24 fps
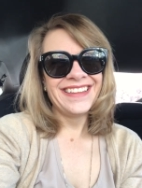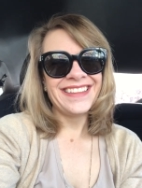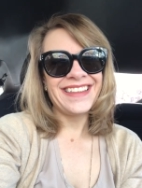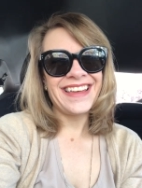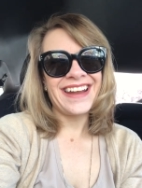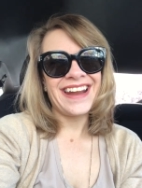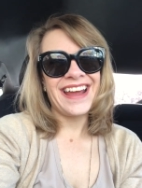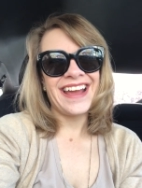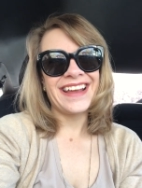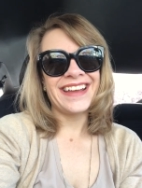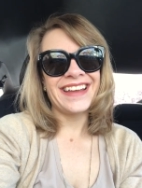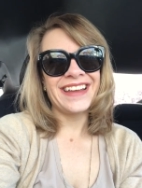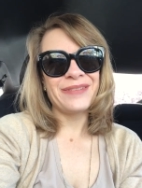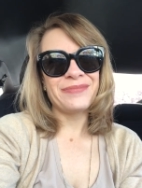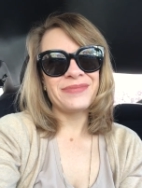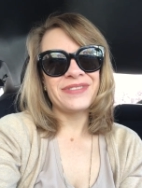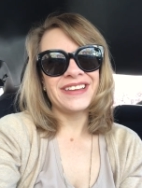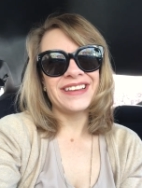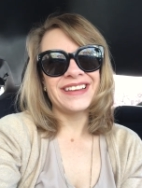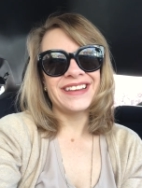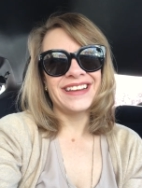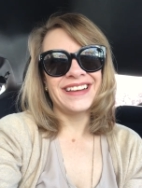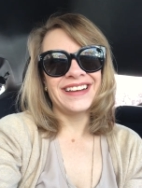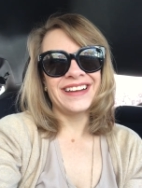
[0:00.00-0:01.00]
that I keep
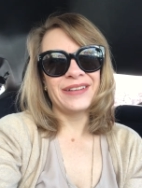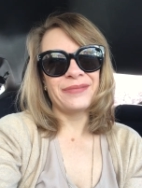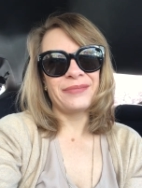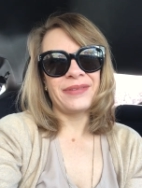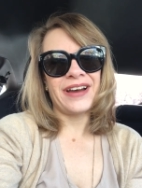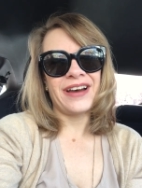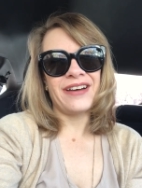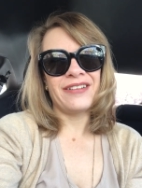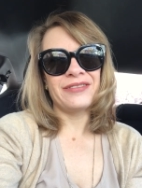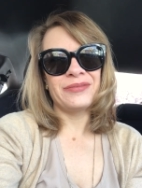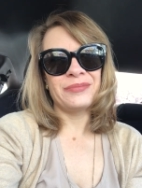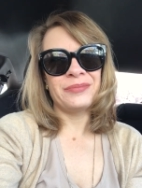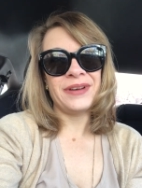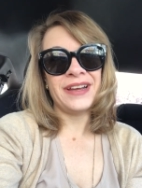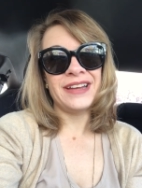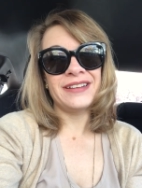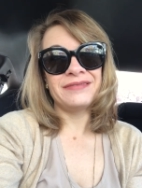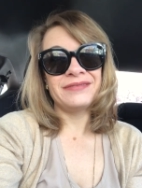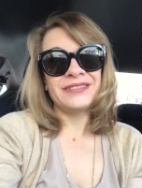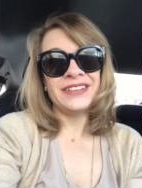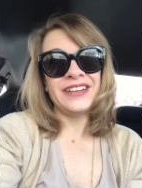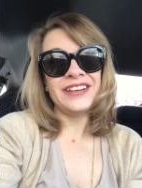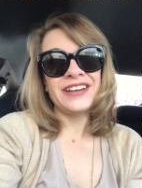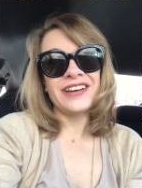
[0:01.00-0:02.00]
thinking about.
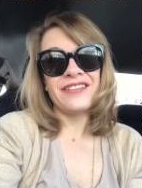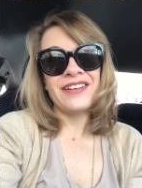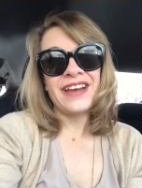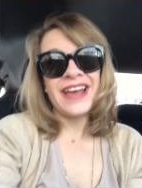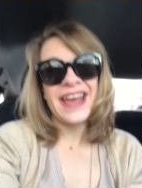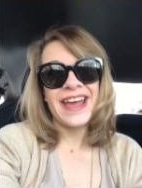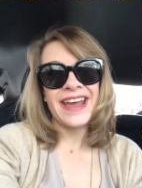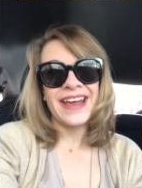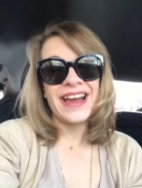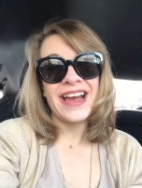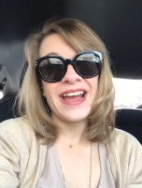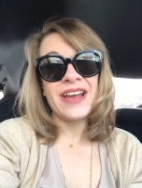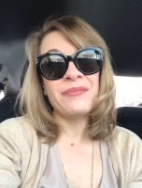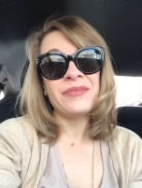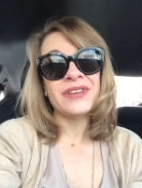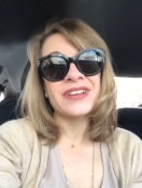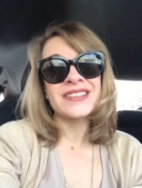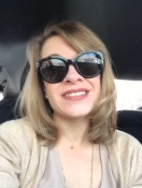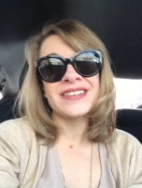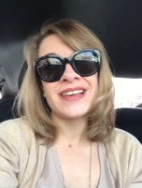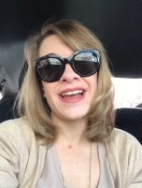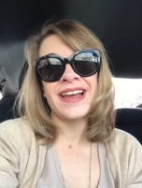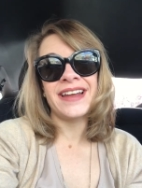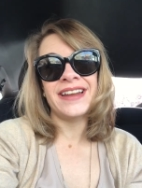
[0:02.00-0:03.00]
But you know, hey, I'm
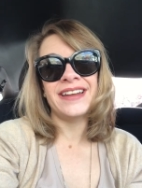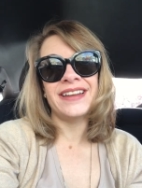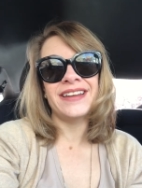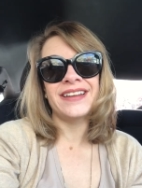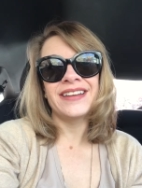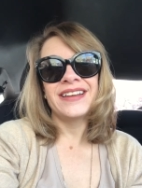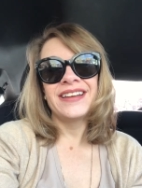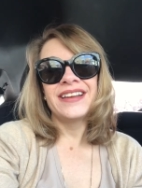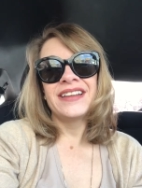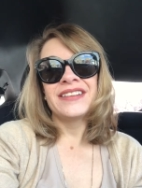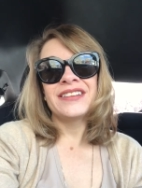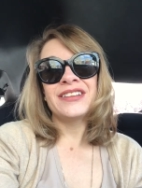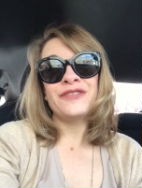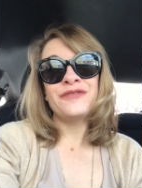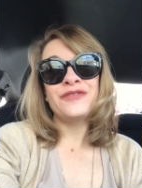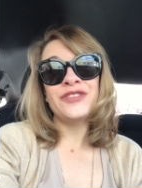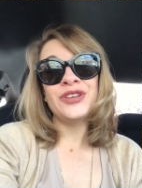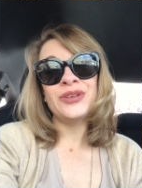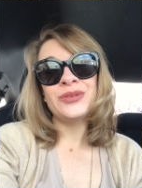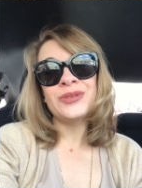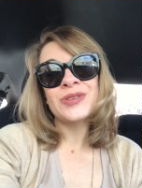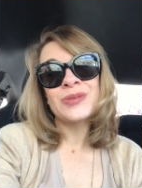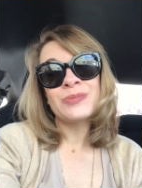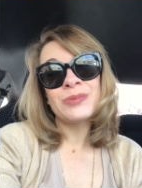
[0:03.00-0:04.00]
excited. The
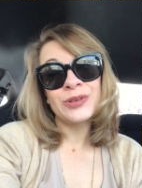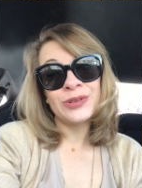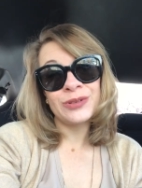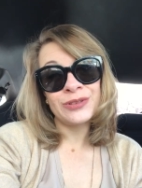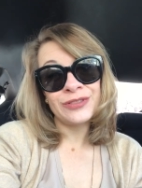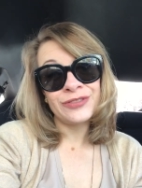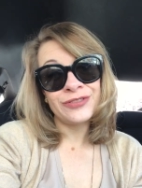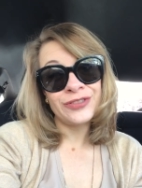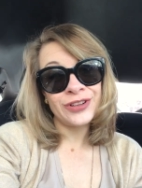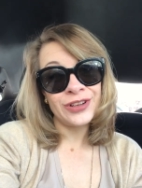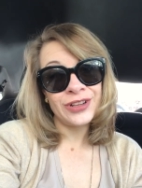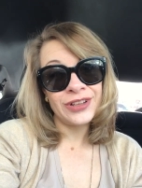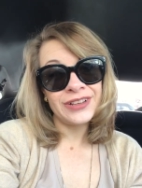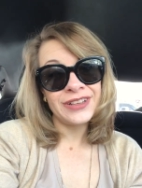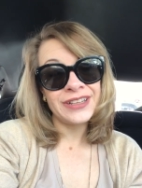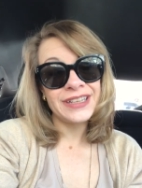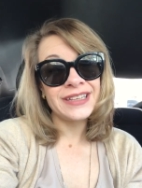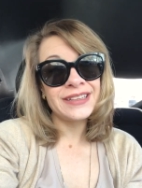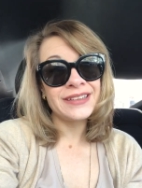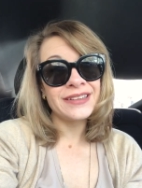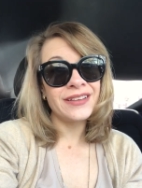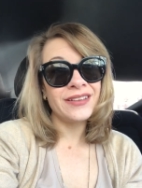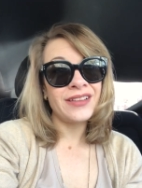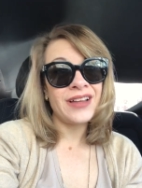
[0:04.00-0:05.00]
view is beautiful
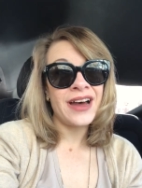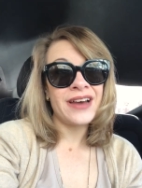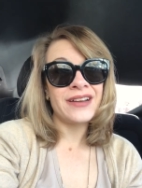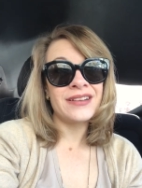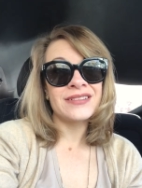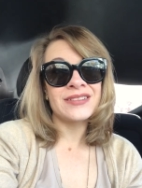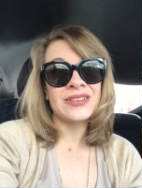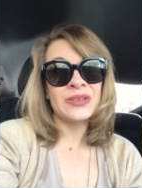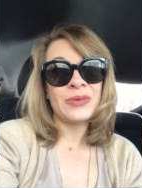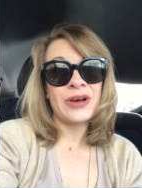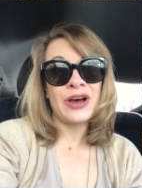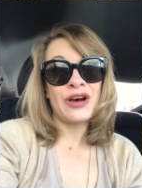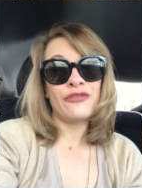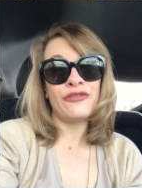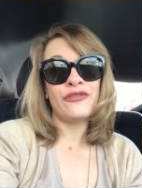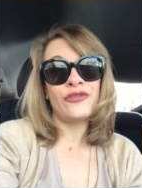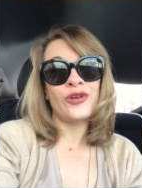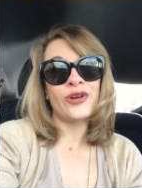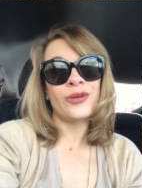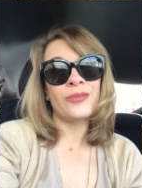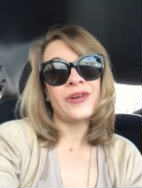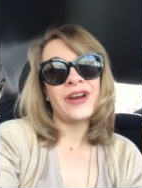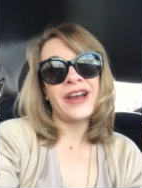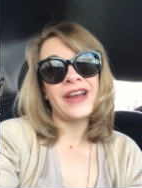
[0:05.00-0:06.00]
and the lot is about
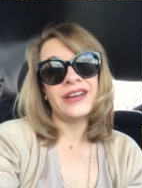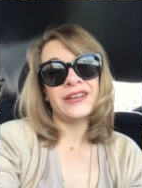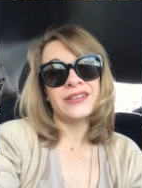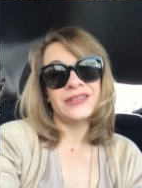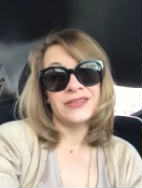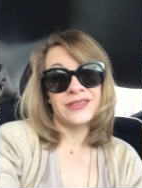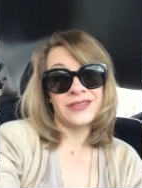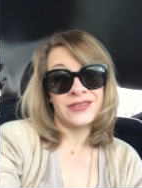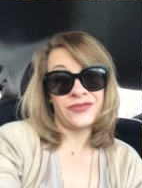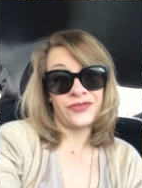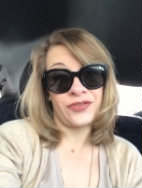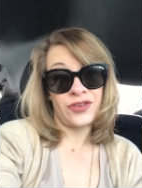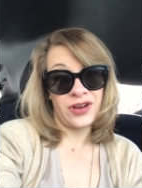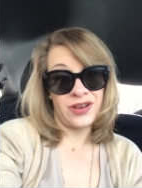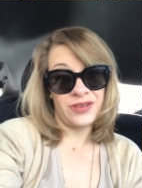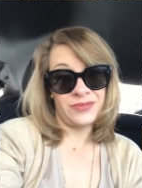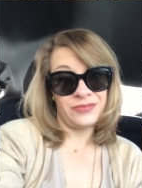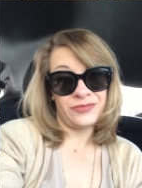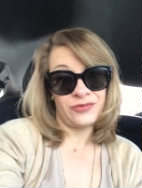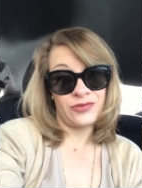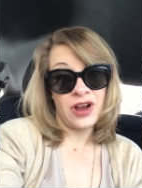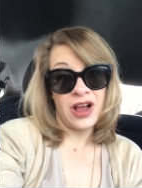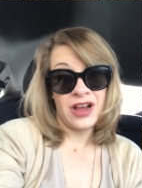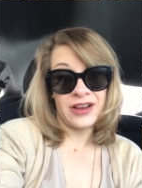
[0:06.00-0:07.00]
four miles
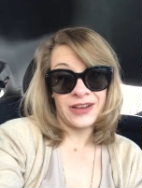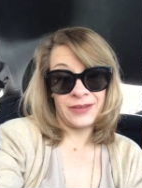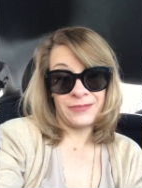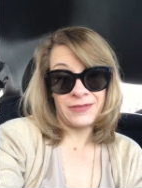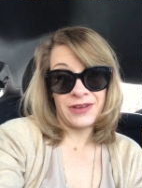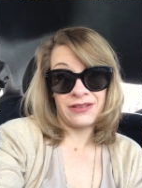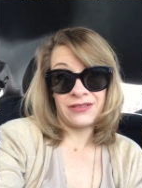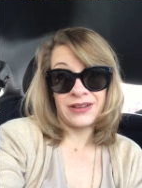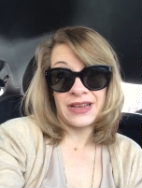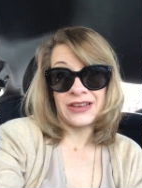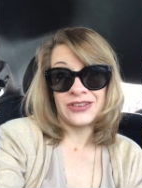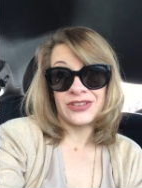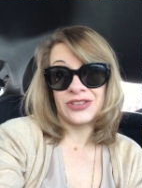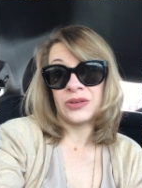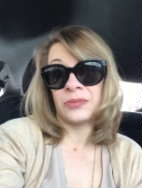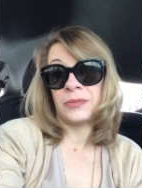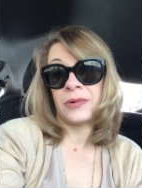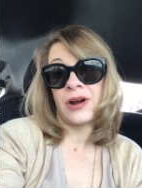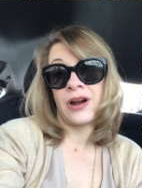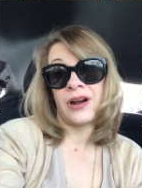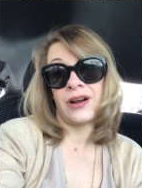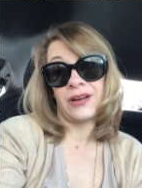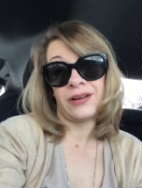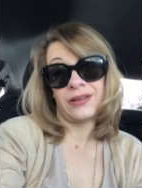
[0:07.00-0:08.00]
from Rocky Mountain National
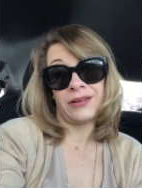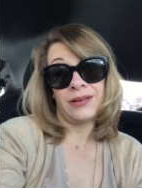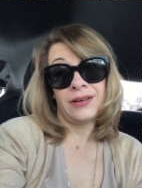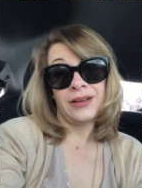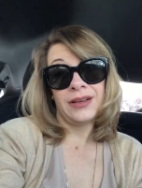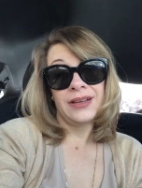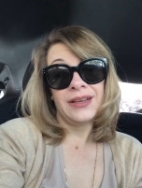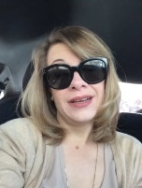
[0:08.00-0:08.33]
Park.